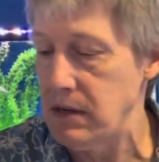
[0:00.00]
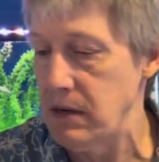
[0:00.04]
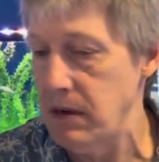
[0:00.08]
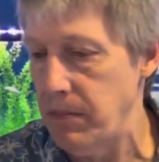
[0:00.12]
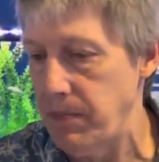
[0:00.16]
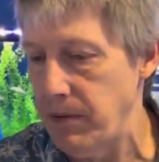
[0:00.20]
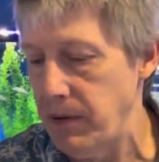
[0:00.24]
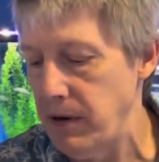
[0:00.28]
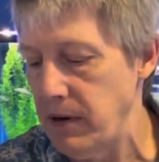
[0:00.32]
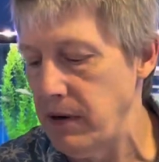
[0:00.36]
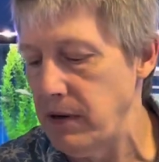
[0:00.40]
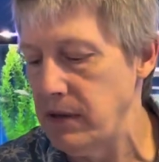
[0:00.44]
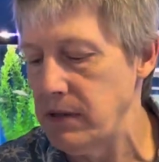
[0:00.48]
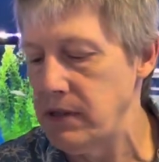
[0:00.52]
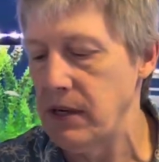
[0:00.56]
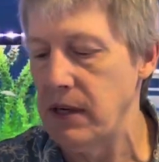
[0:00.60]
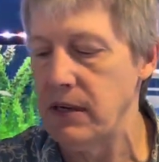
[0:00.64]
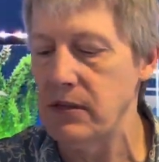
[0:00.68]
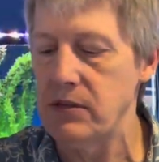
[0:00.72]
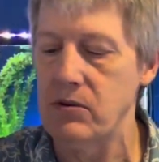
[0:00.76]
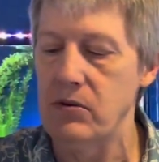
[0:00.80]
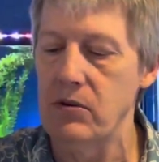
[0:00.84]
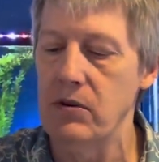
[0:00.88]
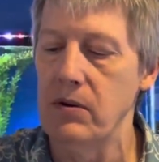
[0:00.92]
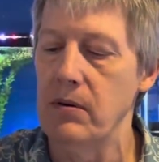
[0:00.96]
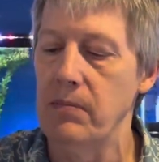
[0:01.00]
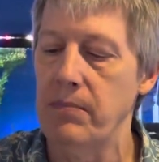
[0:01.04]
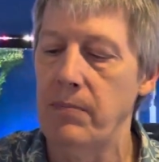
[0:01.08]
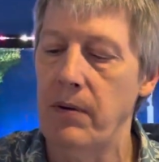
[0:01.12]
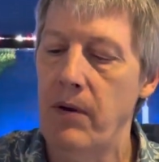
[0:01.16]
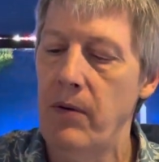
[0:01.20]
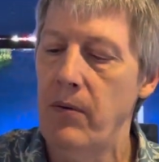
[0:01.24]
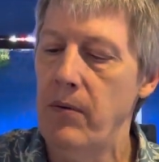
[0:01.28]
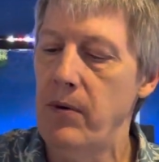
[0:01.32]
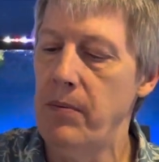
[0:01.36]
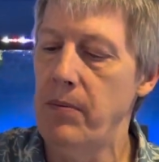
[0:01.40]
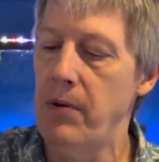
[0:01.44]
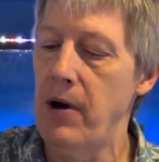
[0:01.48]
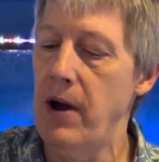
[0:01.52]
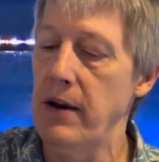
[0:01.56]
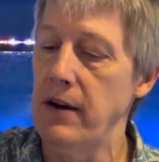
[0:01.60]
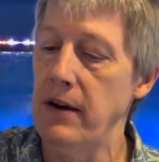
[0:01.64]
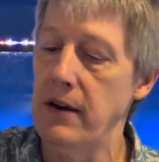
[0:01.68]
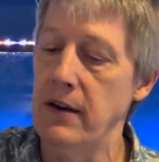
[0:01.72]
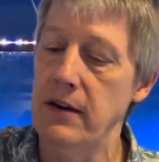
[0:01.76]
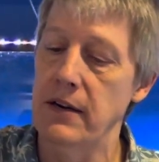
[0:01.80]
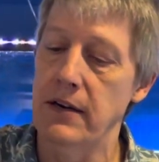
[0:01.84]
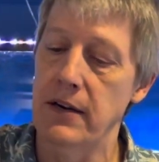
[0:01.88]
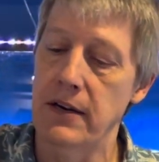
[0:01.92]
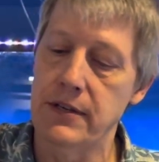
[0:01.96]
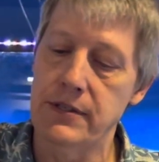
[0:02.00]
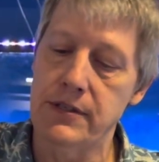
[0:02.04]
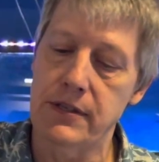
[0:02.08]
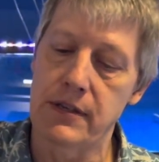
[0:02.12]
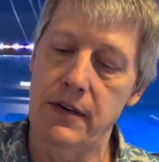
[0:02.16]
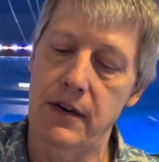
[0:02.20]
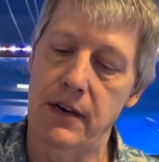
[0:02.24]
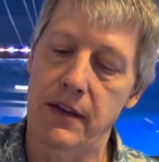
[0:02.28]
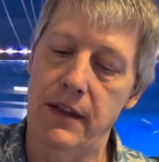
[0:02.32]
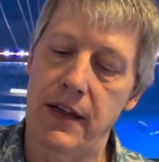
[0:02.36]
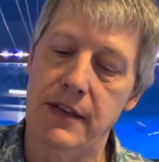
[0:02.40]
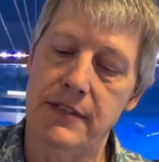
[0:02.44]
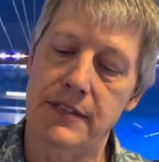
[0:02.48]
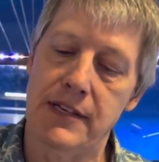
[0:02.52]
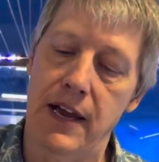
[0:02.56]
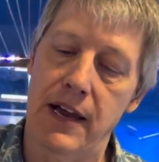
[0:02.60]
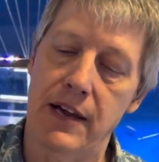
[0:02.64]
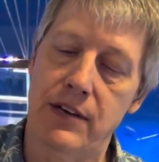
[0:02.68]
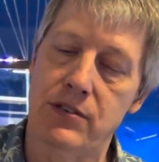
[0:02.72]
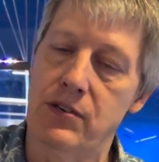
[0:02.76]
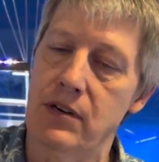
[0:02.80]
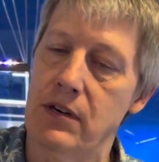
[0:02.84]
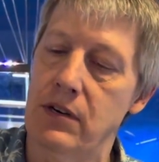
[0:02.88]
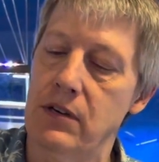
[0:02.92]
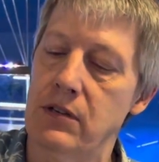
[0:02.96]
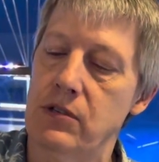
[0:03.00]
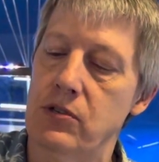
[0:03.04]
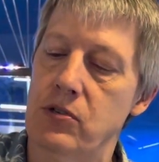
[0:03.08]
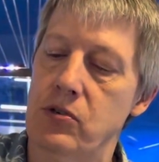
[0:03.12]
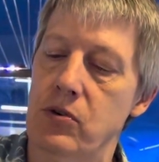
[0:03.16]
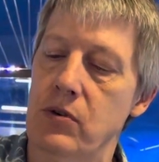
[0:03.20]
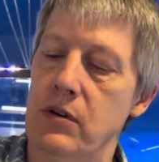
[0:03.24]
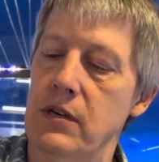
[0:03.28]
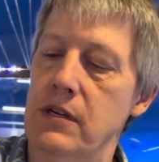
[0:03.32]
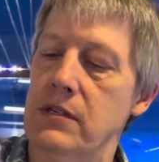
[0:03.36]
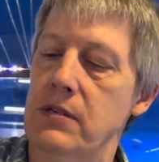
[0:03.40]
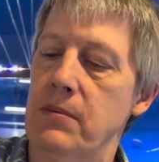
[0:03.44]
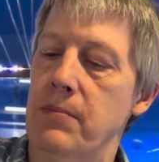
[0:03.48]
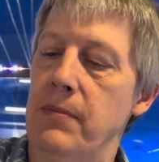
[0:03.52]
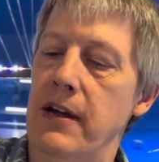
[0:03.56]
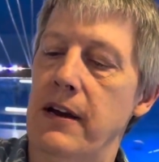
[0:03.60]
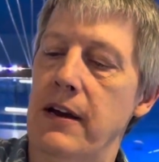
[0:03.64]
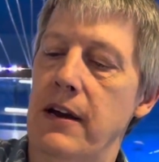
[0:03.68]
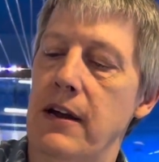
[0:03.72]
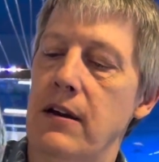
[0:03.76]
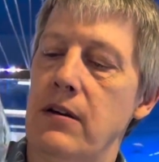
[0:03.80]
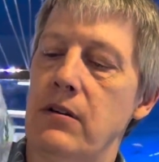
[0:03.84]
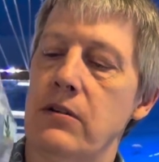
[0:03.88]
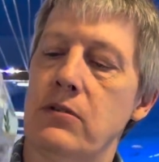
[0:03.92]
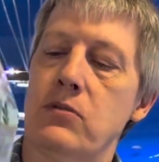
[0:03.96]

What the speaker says: in a pretty good sized group. We brought in a dozen, and that's actually a good choice, about 8 or